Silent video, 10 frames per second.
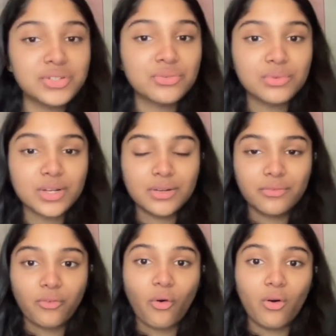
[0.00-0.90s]
suited
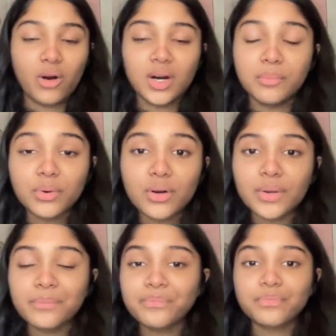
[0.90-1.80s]
for a
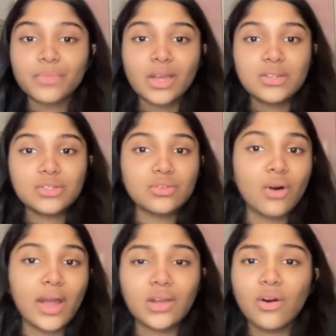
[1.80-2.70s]
book. So
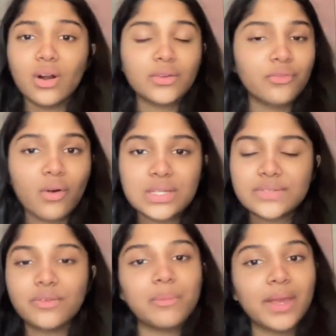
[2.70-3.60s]
I got
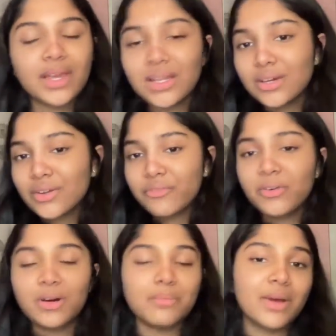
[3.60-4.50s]
fonts from my
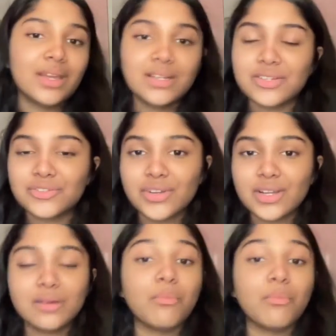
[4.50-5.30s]
calligrapher, my illustrator.